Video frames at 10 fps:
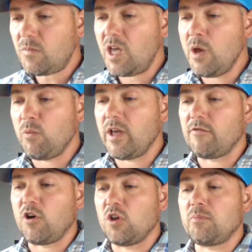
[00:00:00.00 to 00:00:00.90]
and we
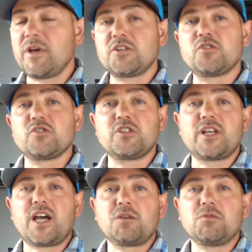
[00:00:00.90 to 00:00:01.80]
have all the pictures and
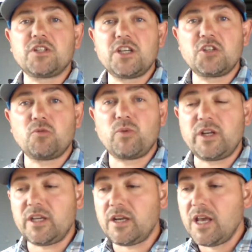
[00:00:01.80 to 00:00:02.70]
documentation we
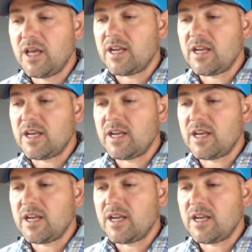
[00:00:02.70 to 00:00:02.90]
need,